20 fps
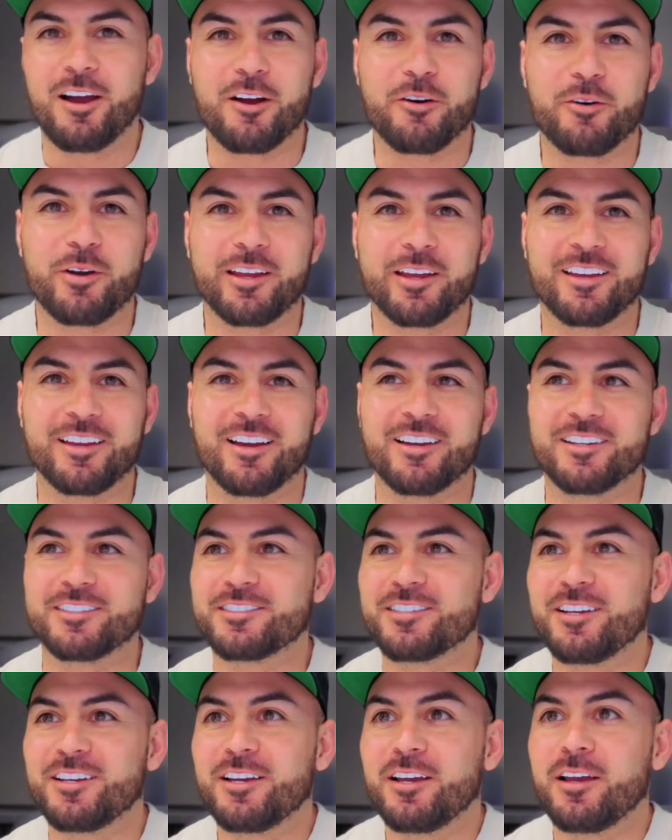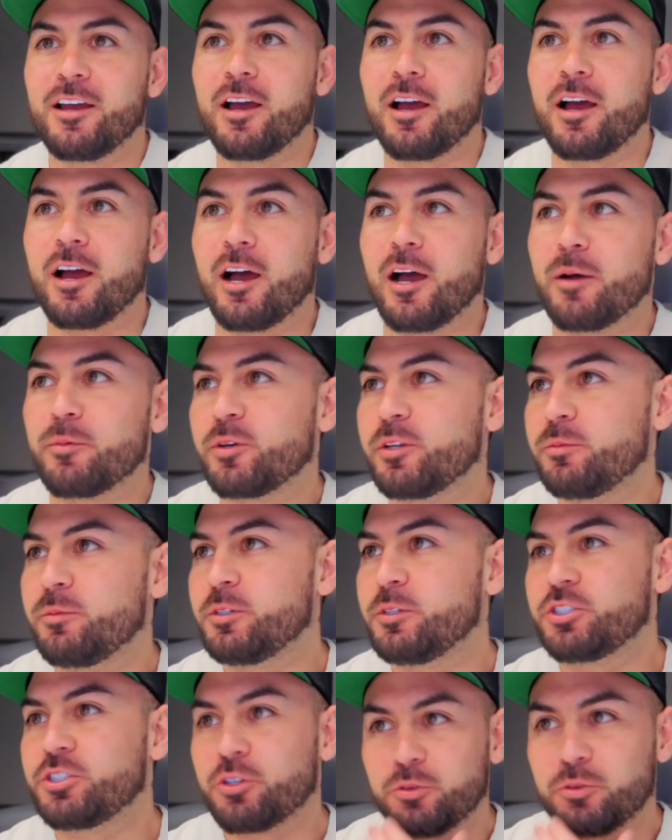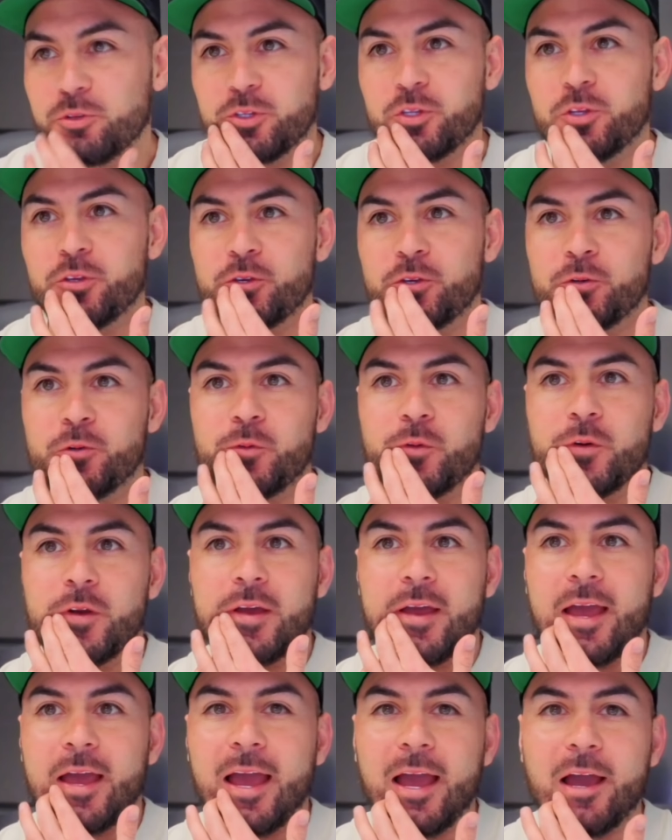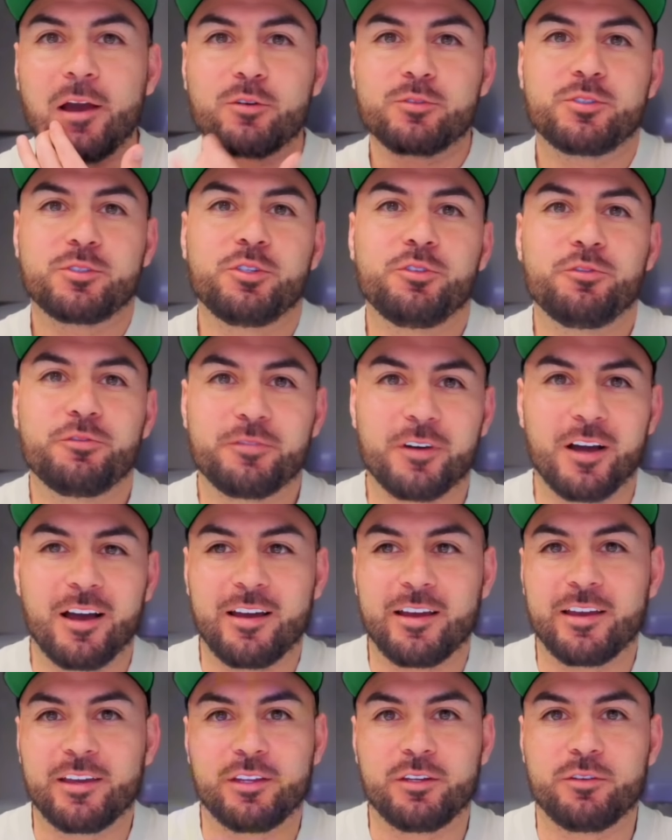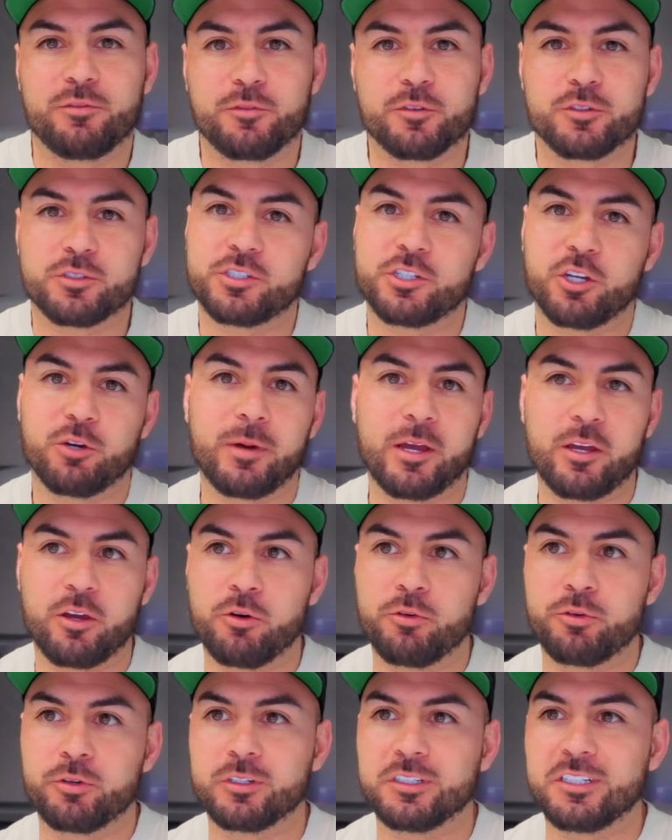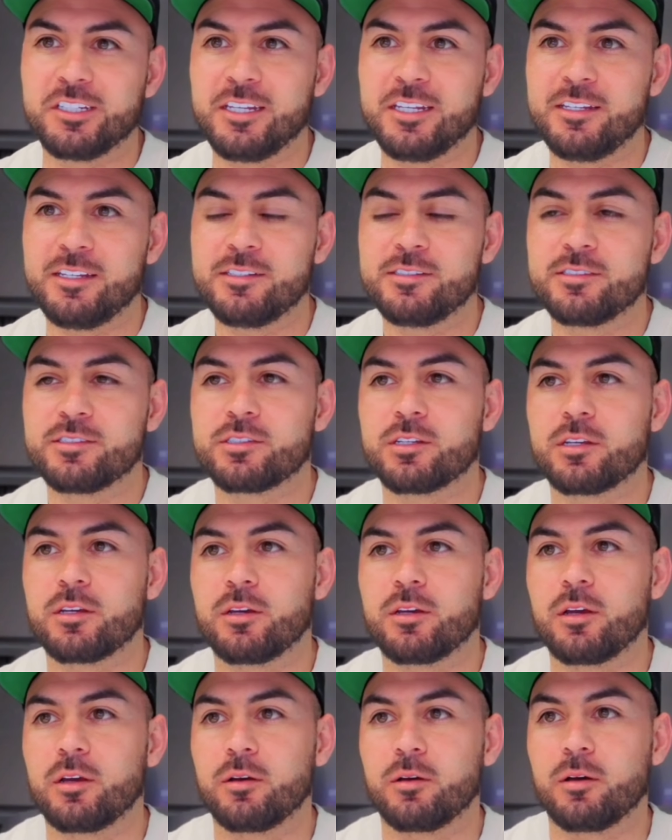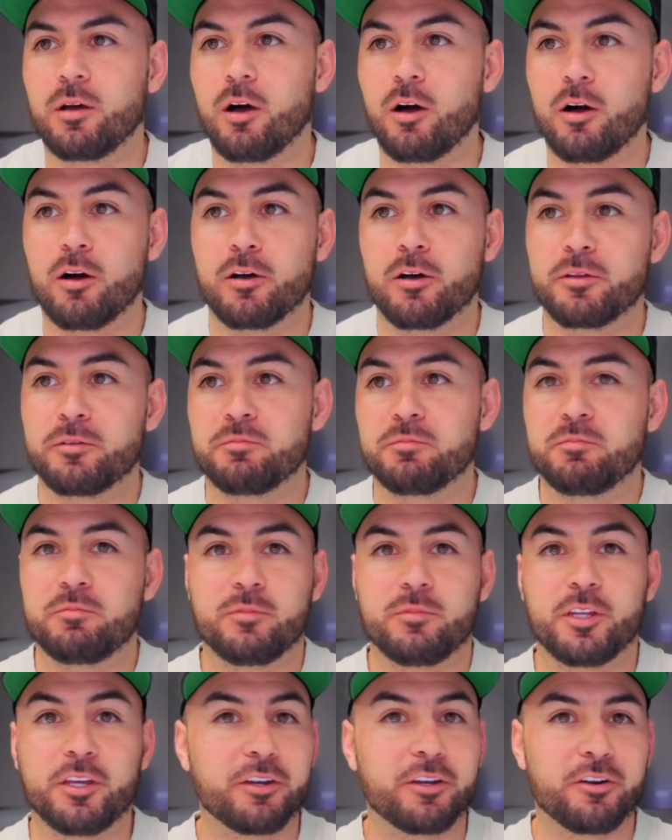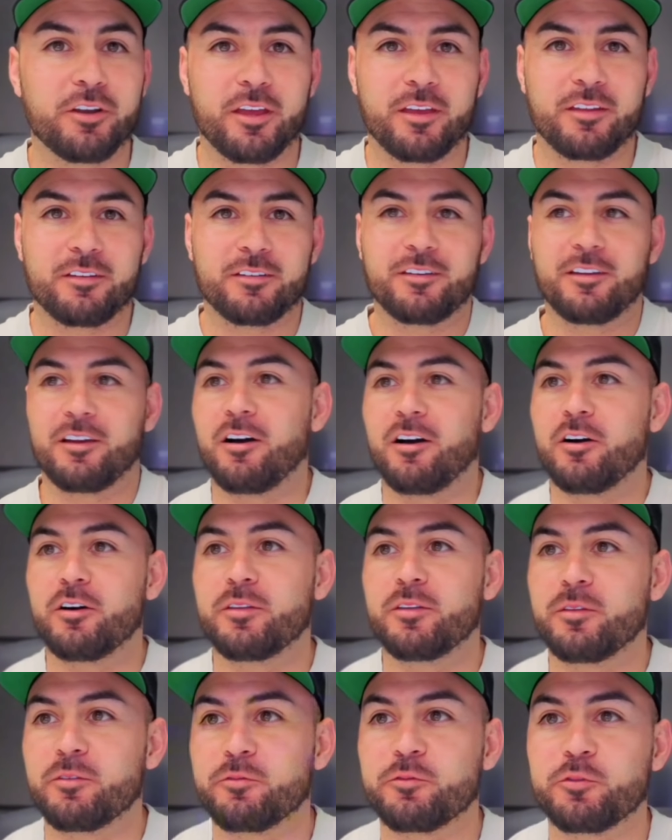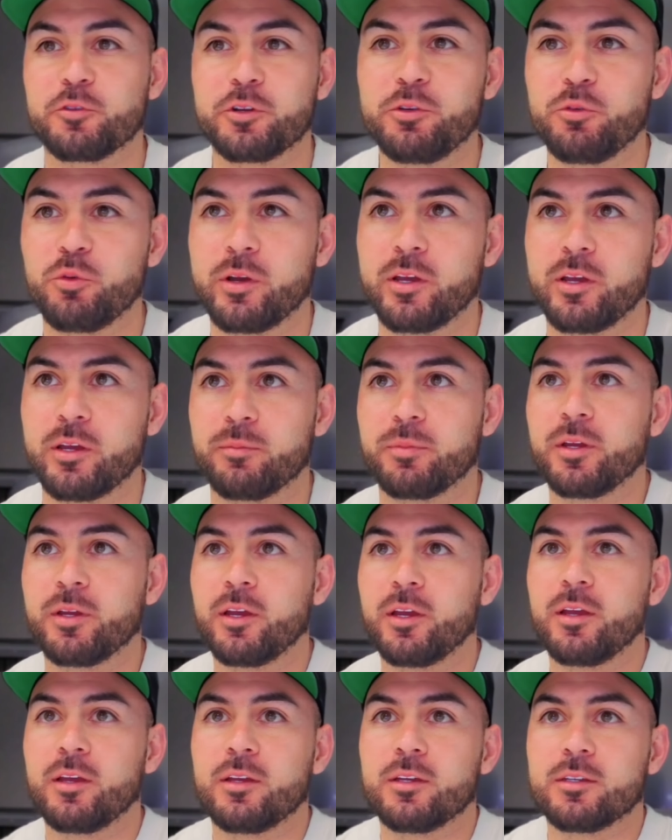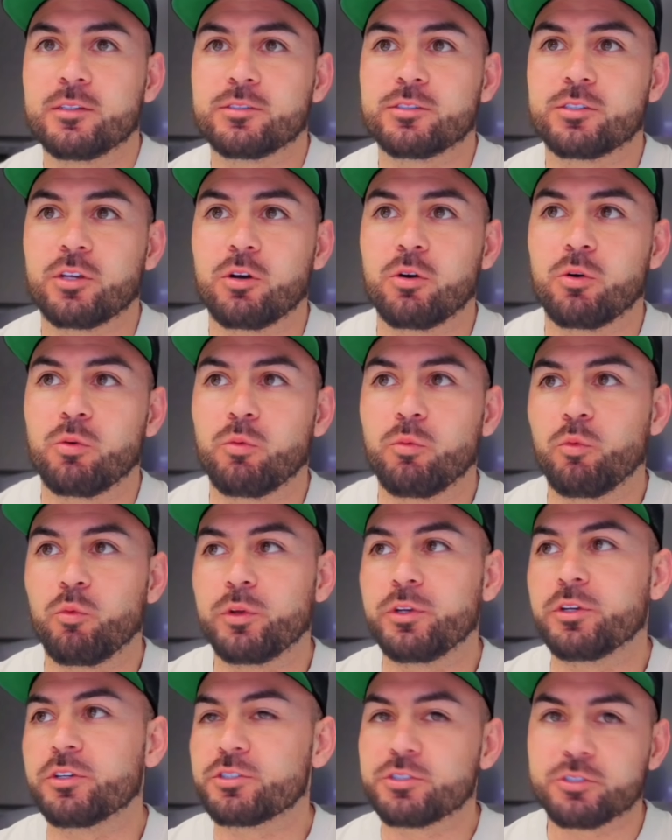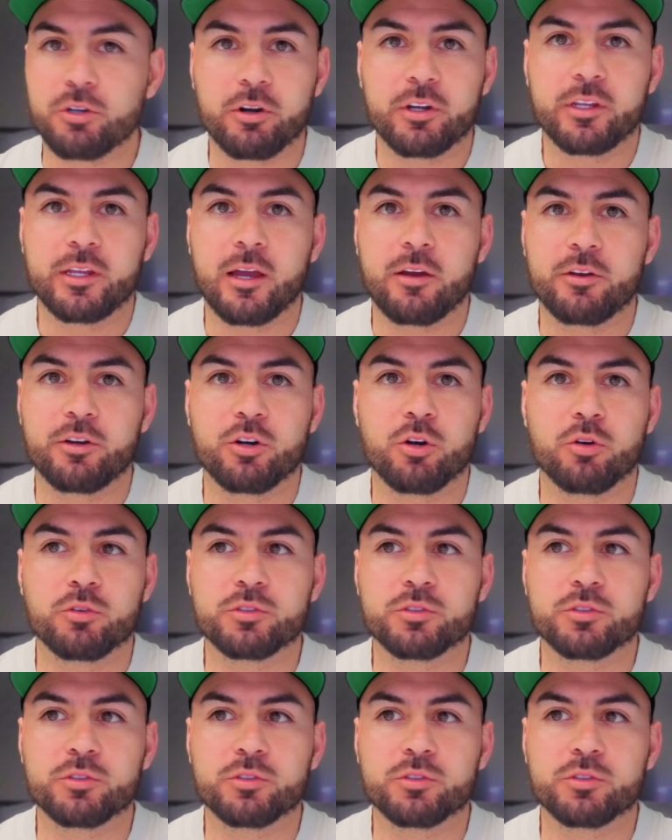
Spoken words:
All right, guys, I'm going to be showing you how to find for sale by owner leads on the internet, on the free web. So when you're starting out your